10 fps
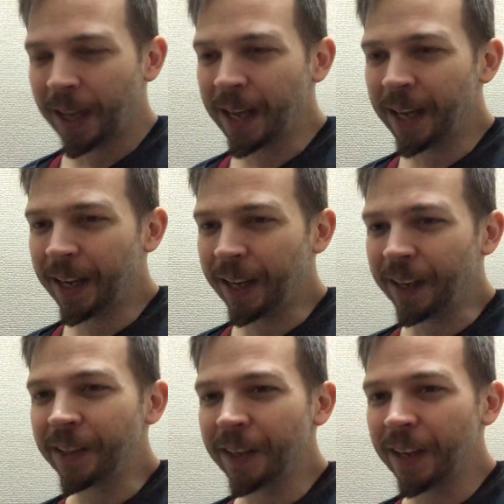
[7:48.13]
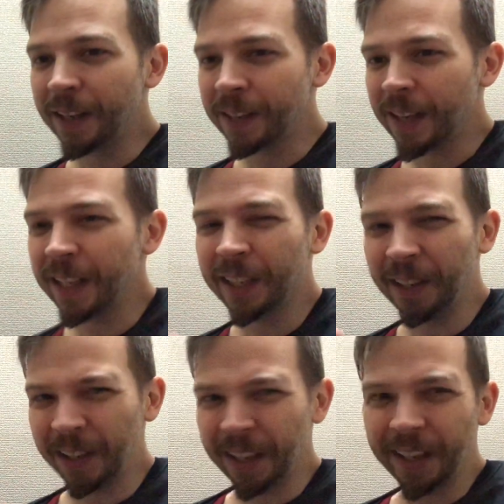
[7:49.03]
And it's
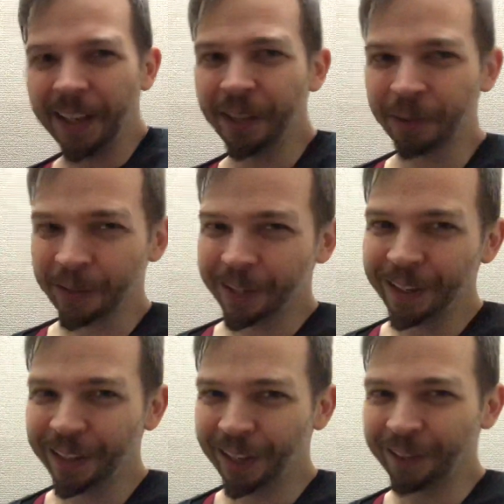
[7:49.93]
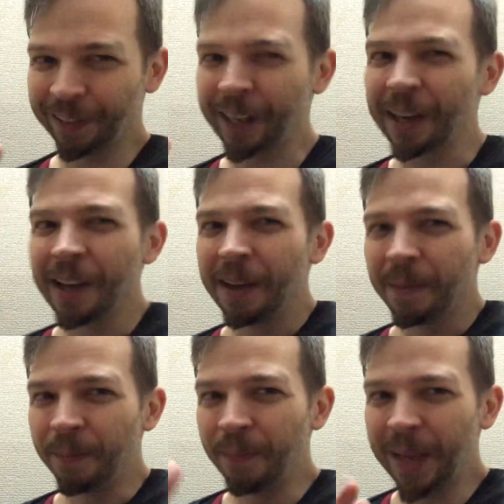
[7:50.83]
an interesting kind of like
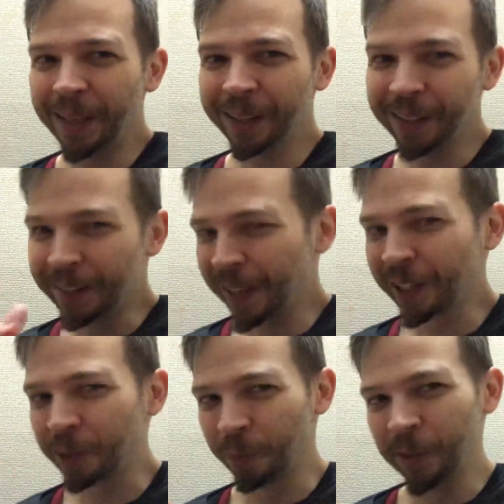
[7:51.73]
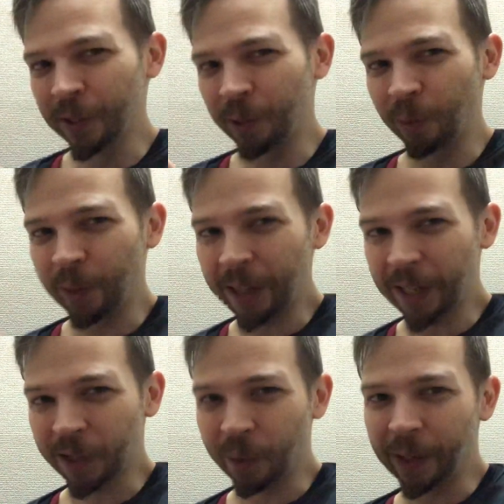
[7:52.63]
meta contextual story
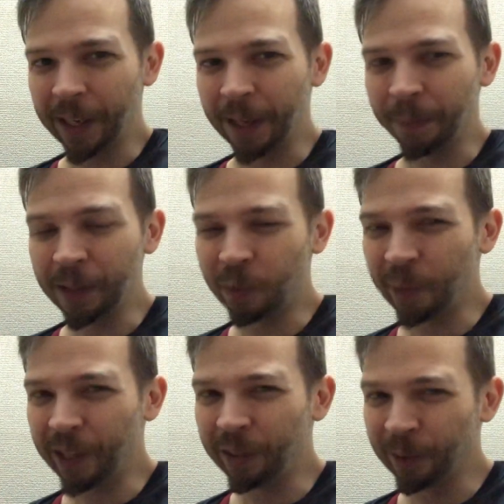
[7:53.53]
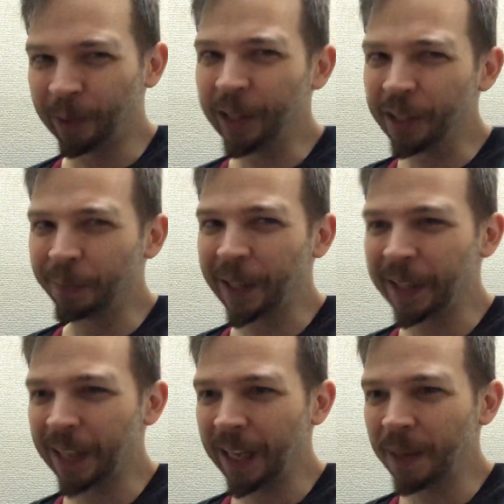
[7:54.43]
that's going on between learning to play
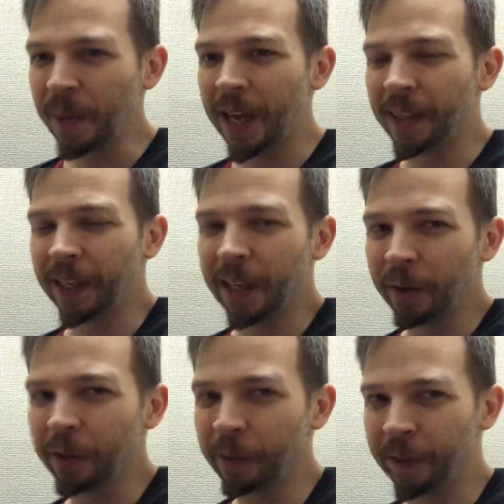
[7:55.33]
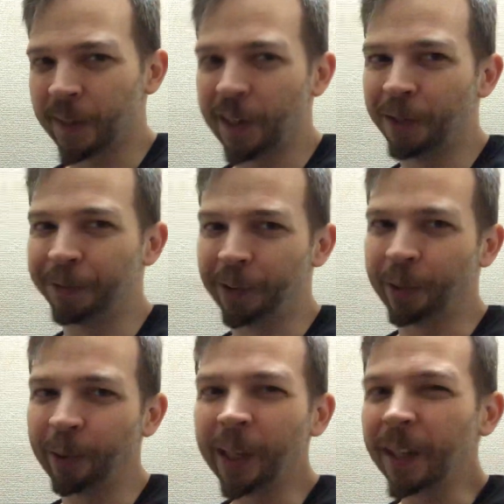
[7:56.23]
the game and the character itself
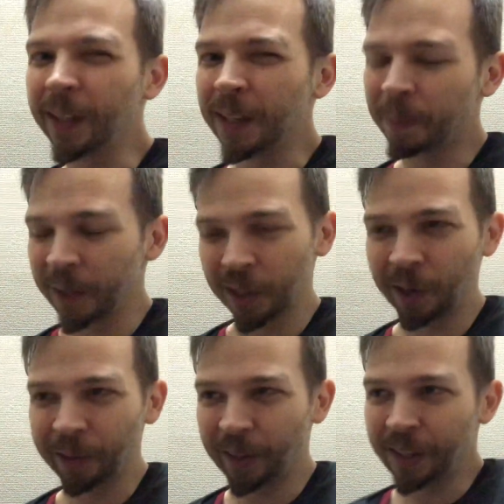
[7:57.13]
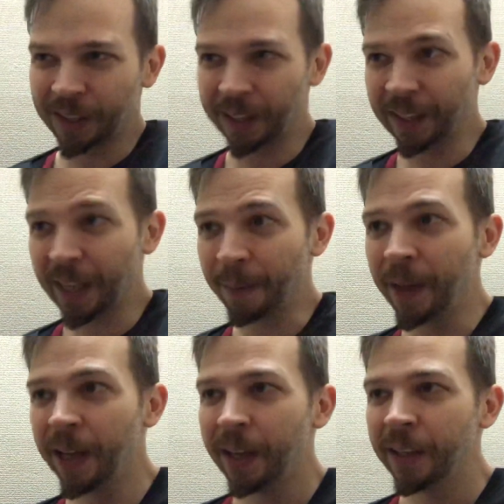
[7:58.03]
learning these bizarre things in the game.
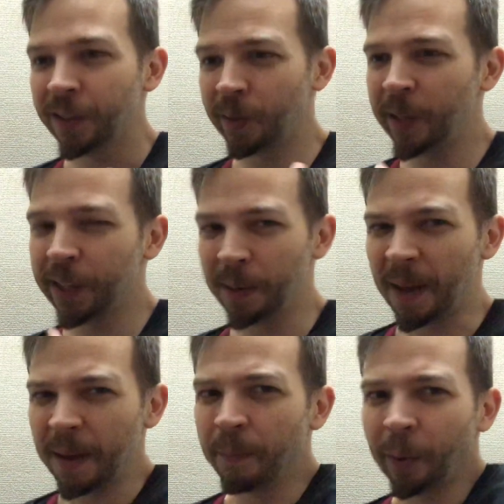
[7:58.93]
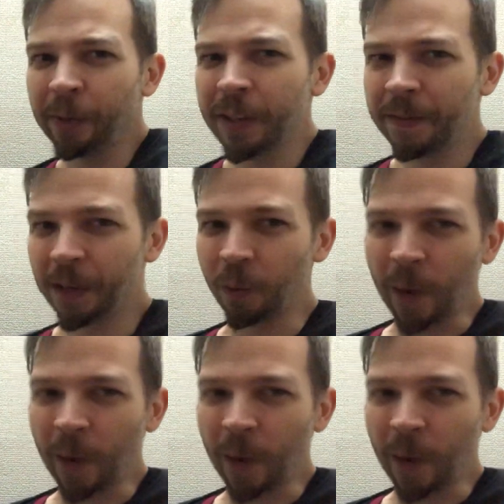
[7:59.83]
So it's immersive in a